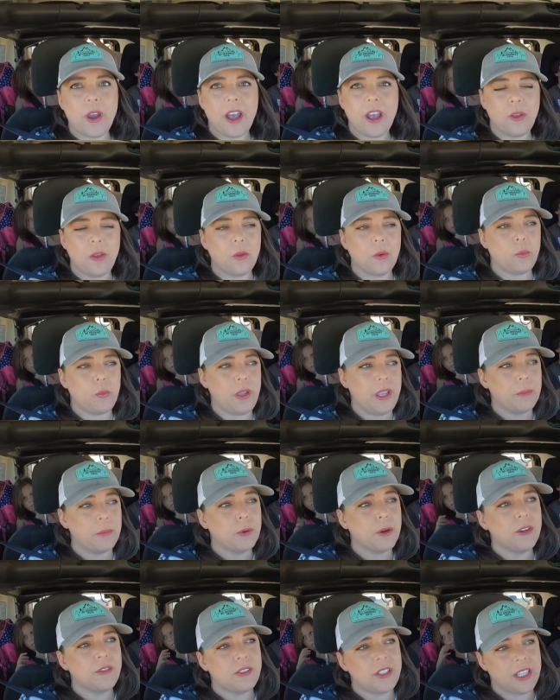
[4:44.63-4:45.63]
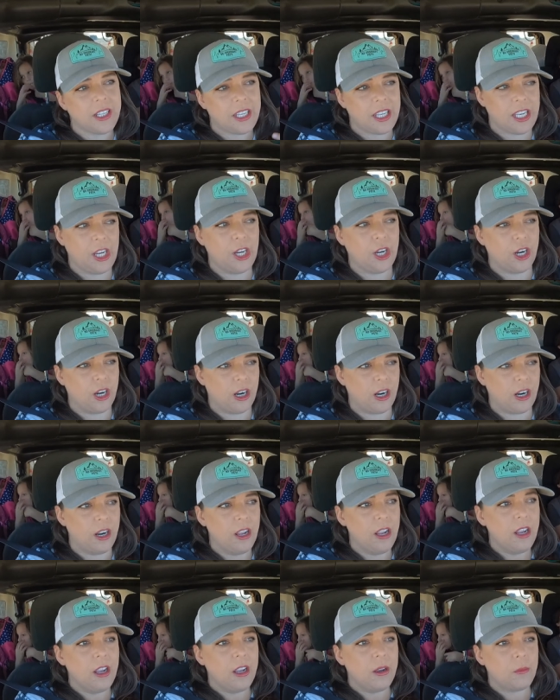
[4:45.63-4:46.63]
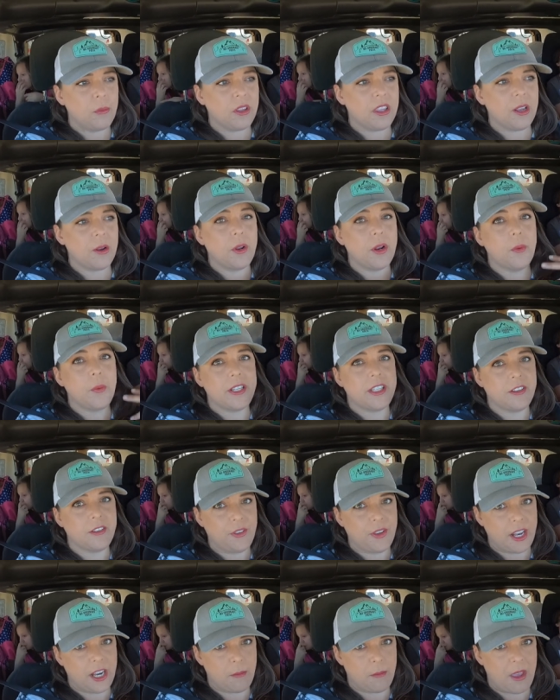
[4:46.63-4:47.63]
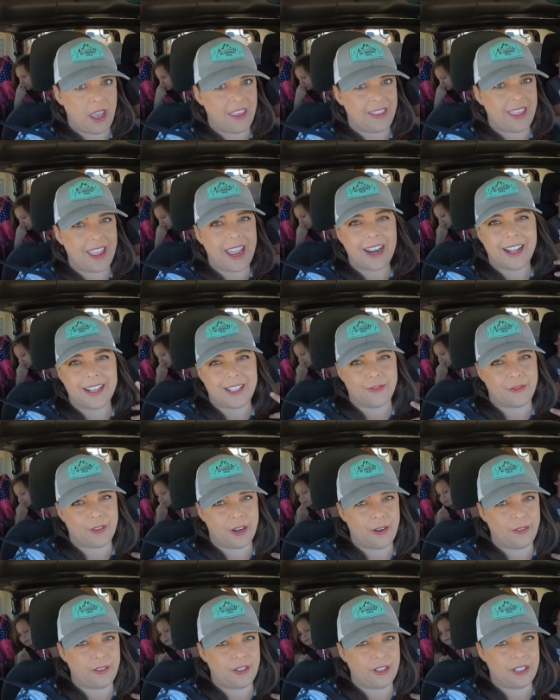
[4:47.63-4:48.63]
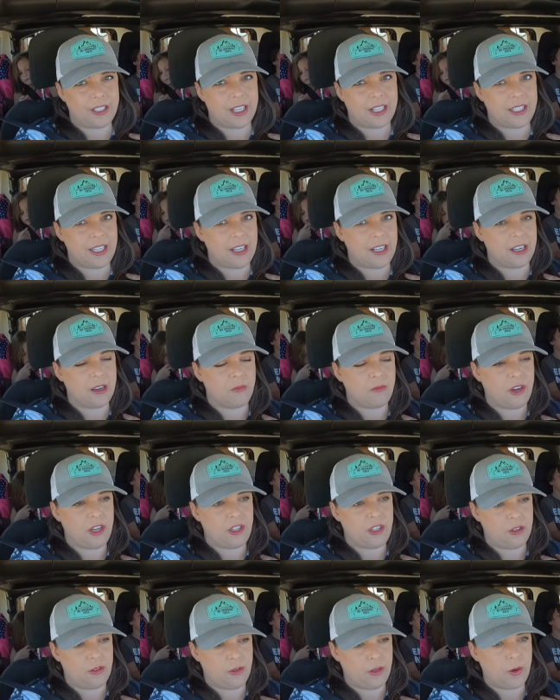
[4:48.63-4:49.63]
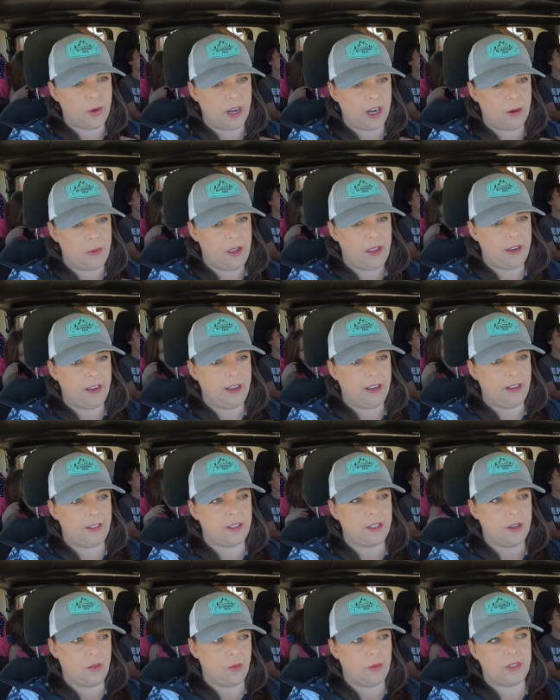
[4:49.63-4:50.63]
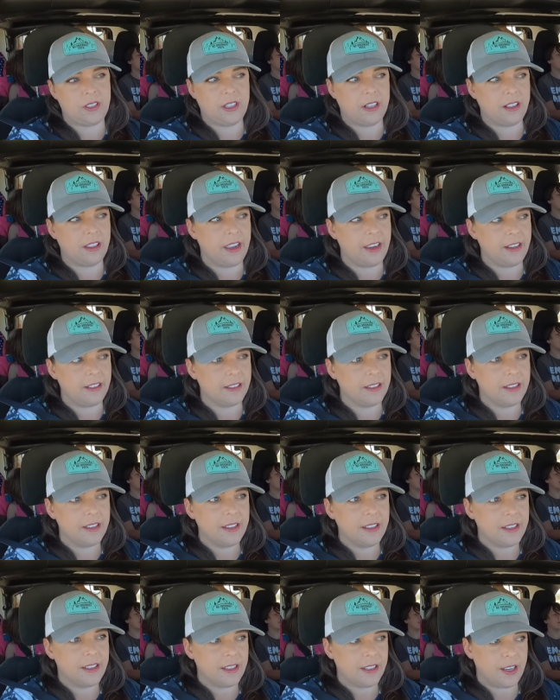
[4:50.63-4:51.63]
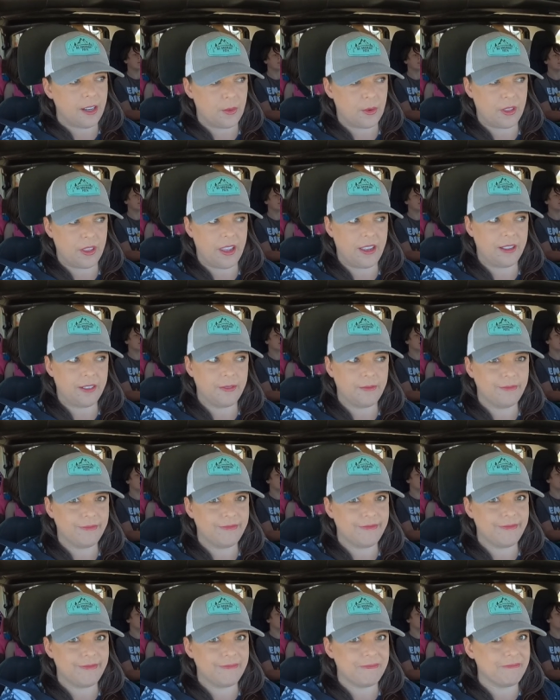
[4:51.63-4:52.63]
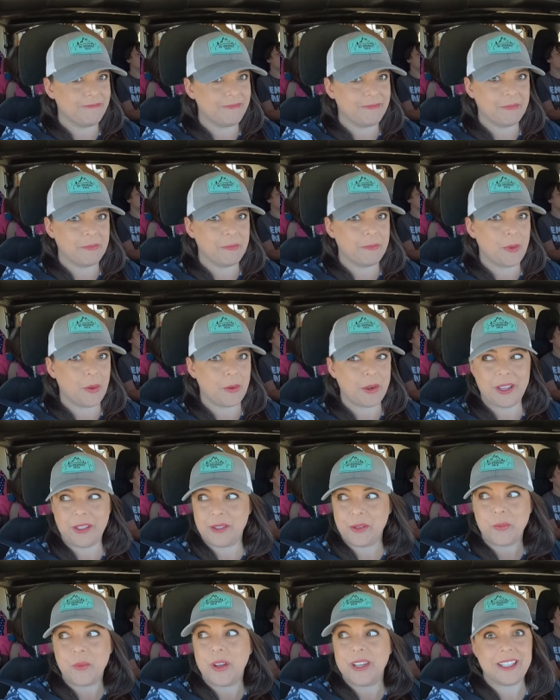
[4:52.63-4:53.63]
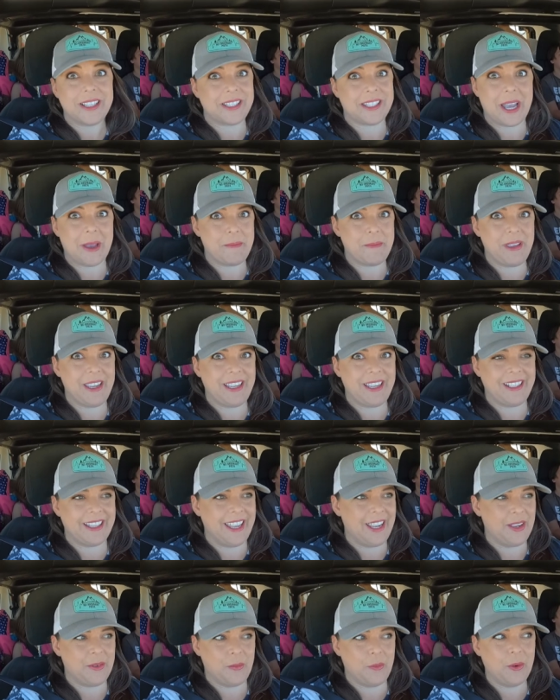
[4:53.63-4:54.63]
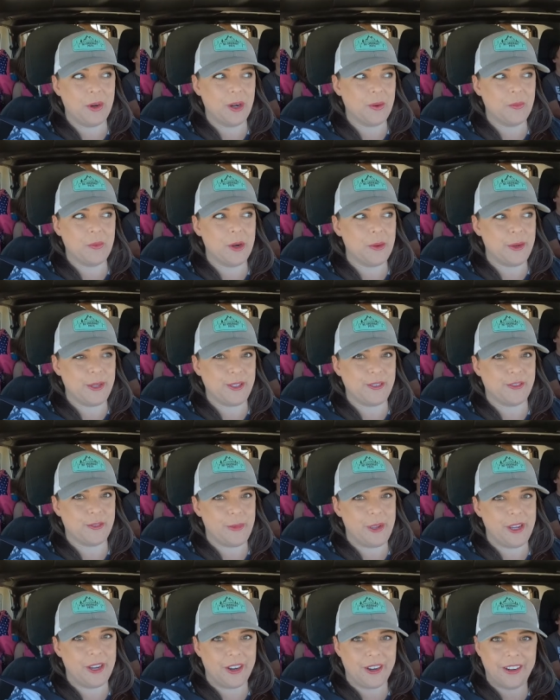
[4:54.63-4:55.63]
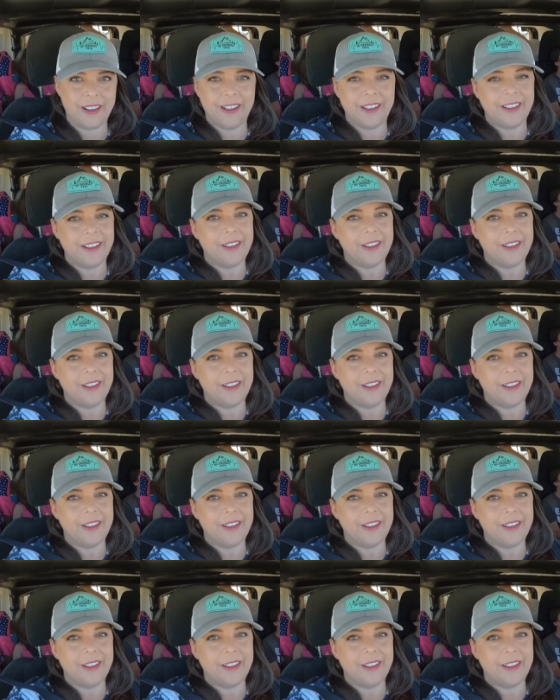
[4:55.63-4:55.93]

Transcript: well, we approved it here, but then when I went to Fannie Mae, they had a different debt to income ratio requirement, and so it was declined. And we're like, okay, so what does that mean? Like, where, what do we do from here?